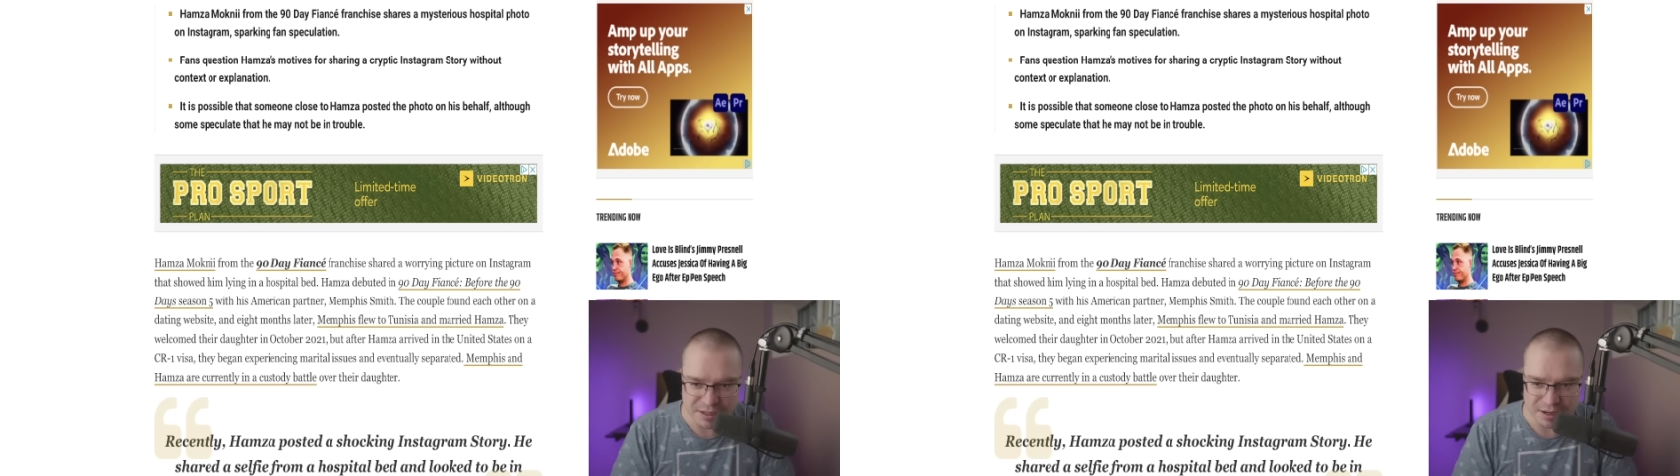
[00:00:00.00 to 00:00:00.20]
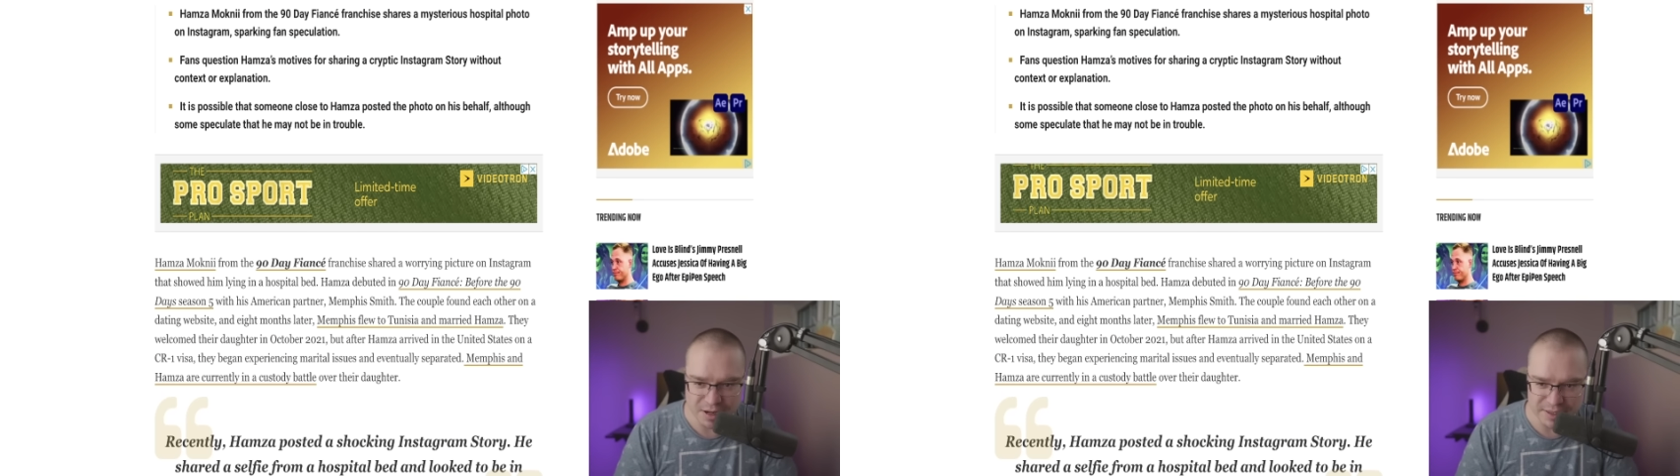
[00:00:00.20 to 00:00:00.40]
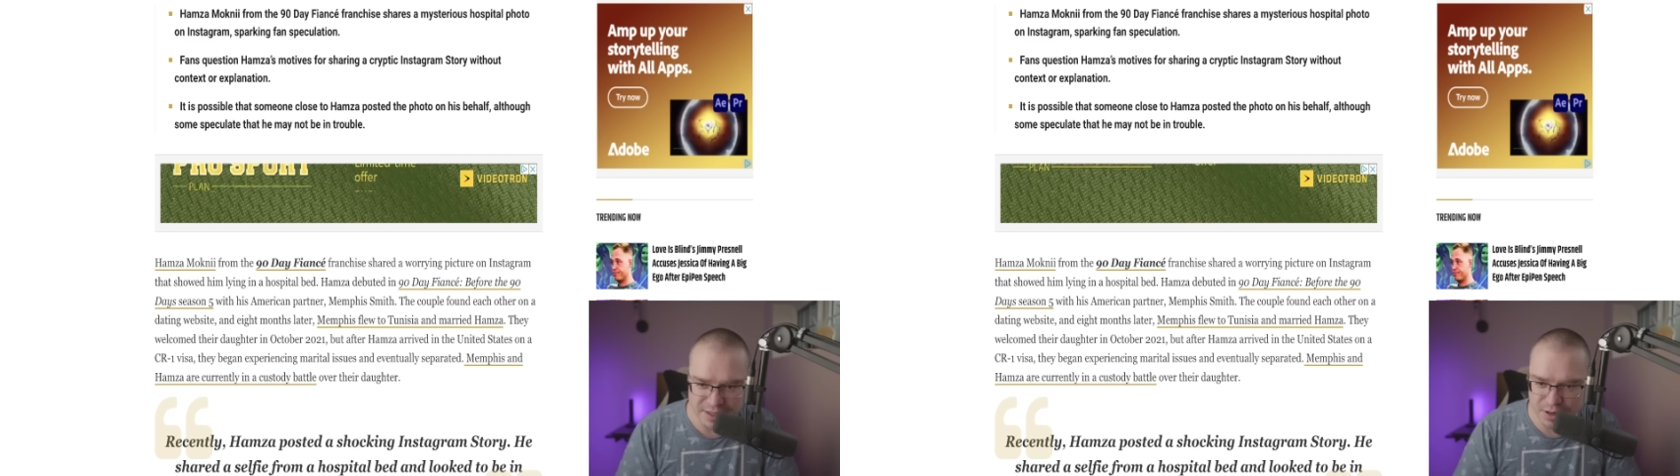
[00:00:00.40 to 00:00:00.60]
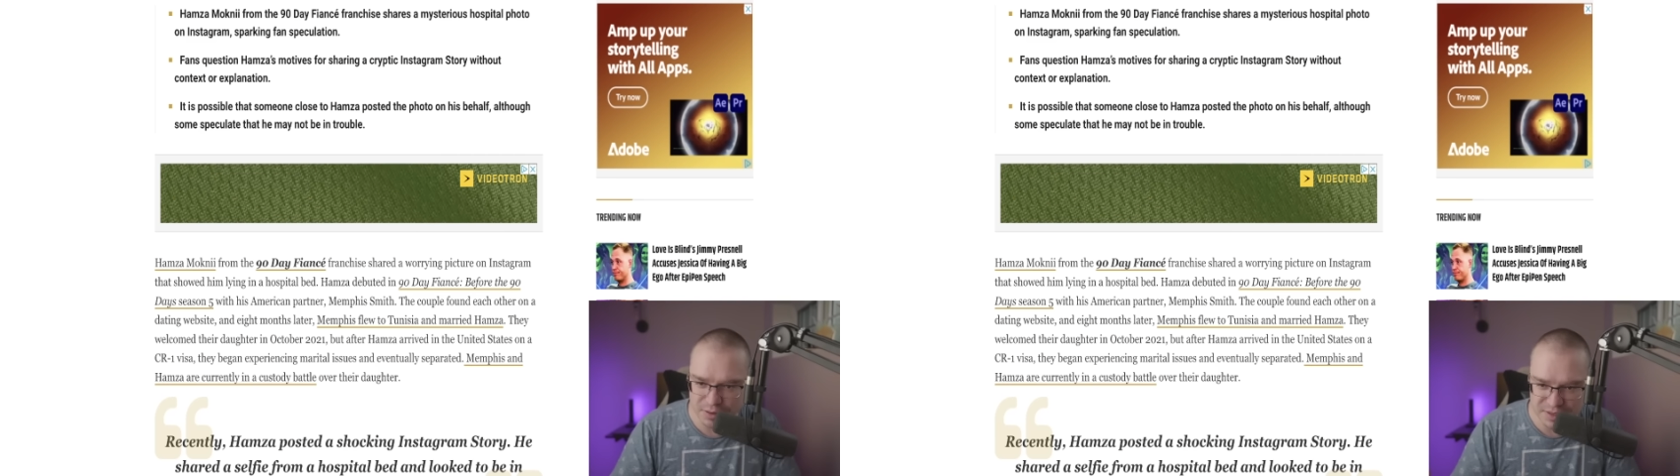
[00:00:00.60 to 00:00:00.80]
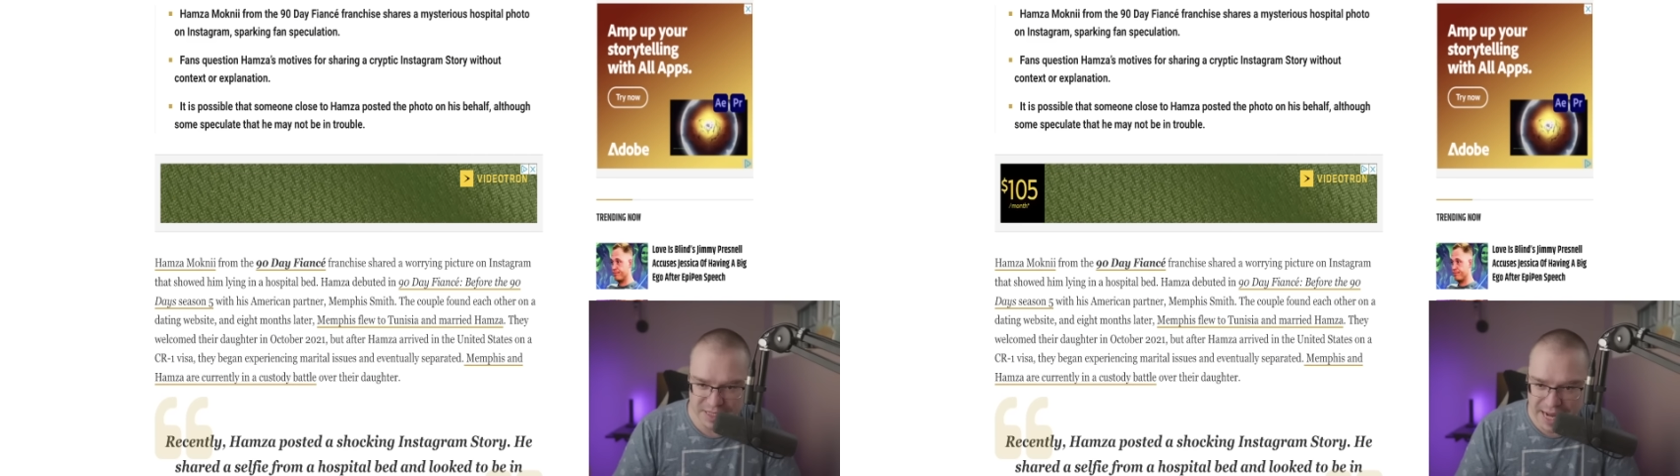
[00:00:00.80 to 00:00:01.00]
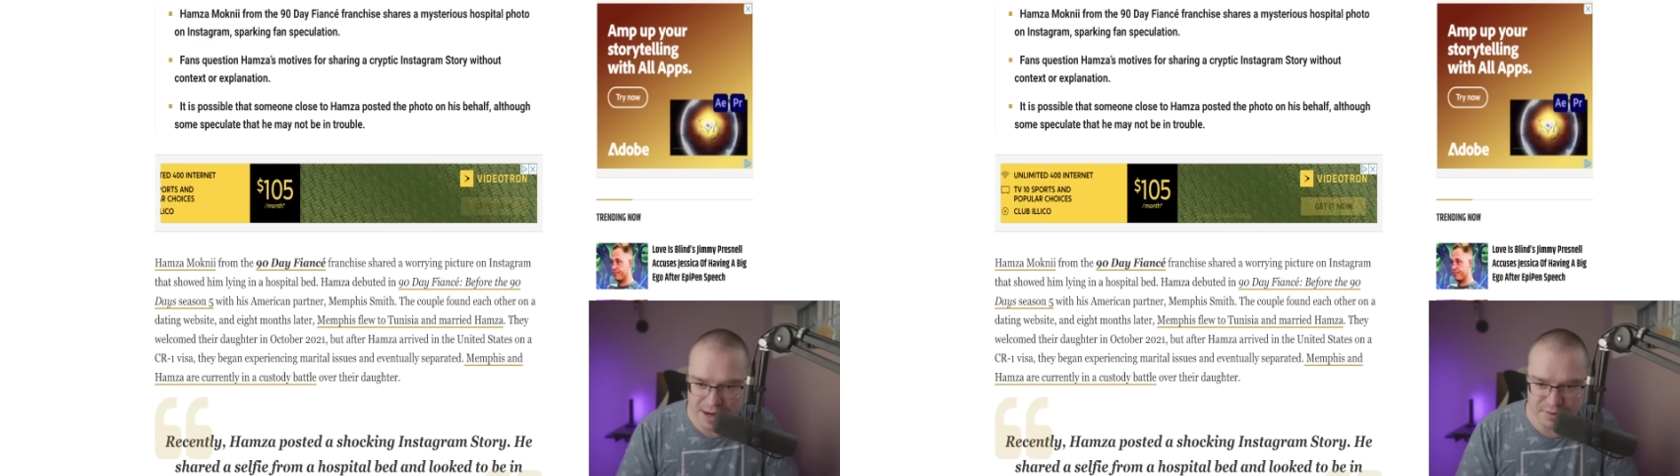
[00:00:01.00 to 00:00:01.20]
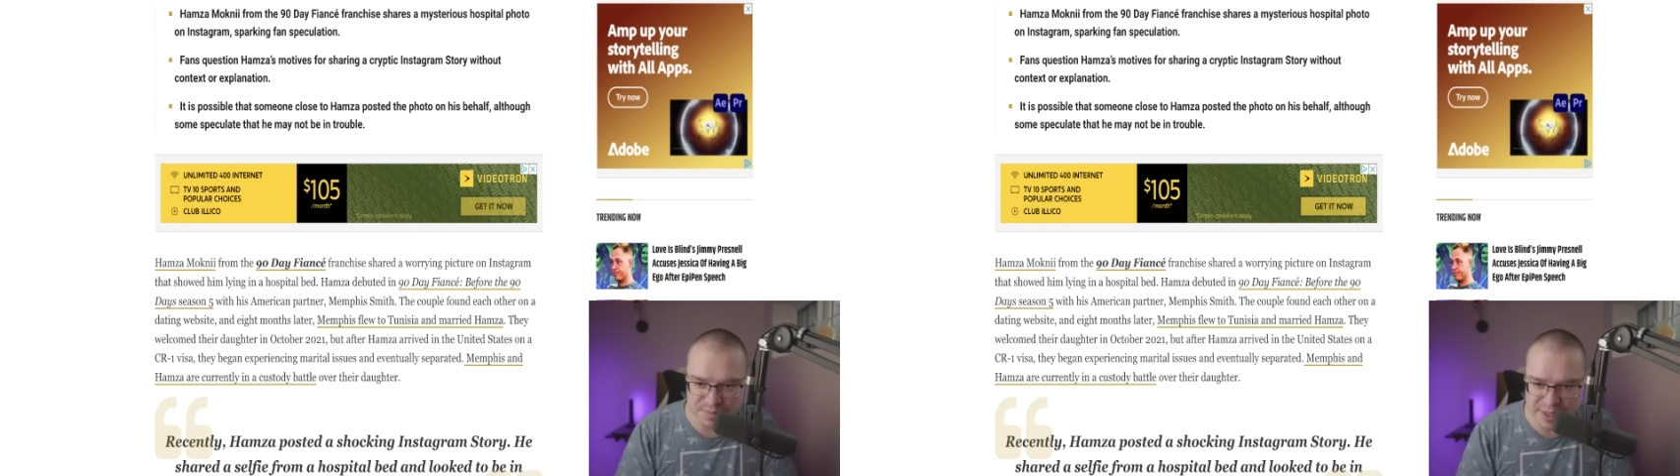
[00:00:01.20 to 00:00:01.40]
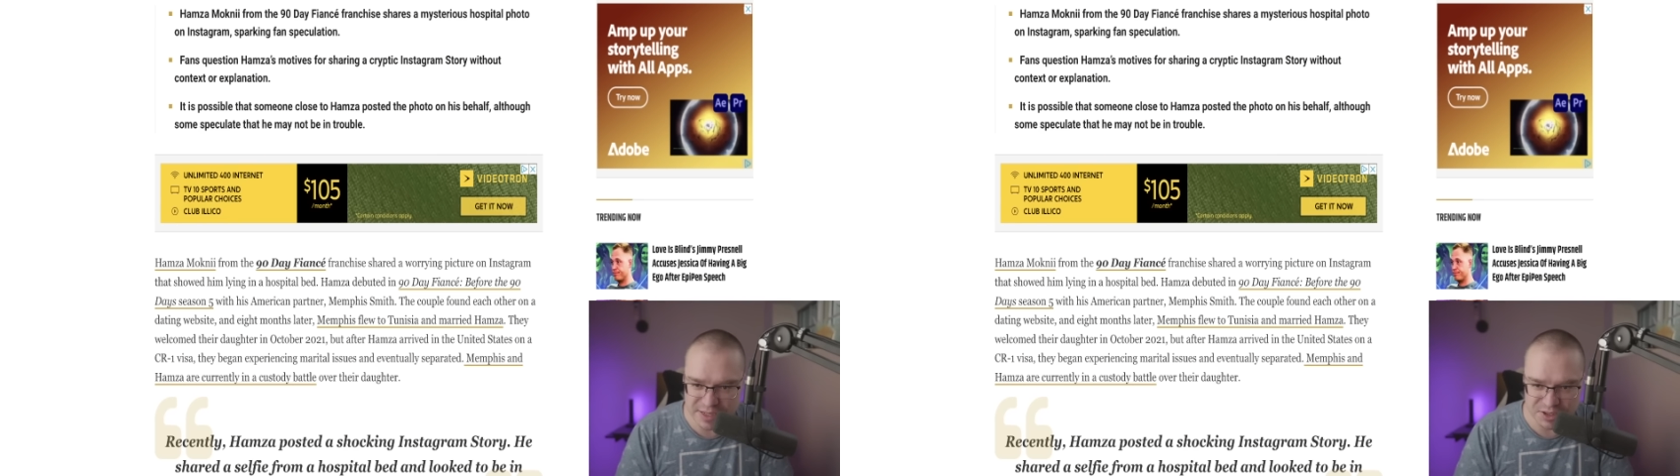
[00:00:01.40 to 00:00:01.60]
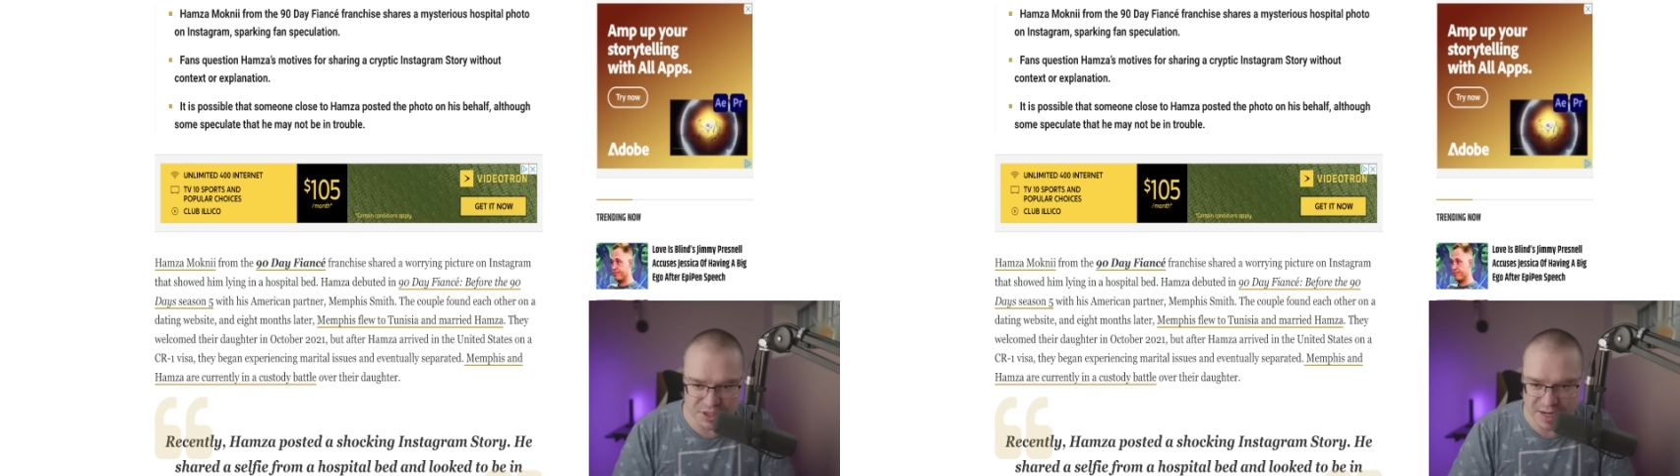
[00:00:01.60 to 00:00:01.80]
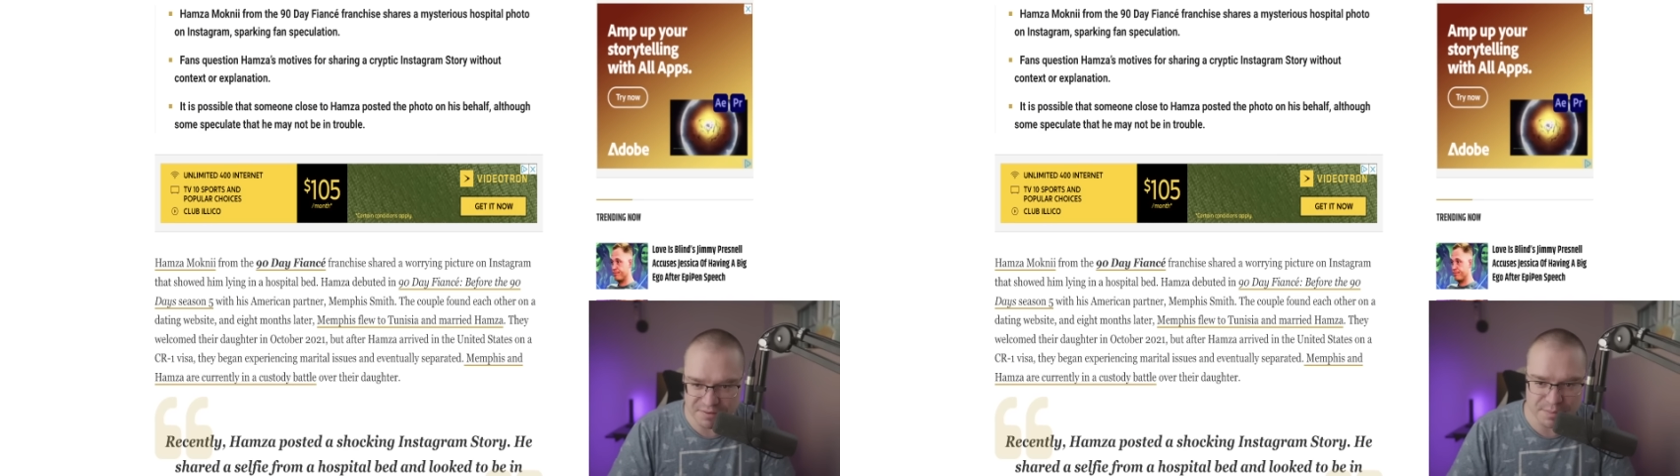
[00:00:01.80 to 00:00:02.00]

on Nicole's accounts because she never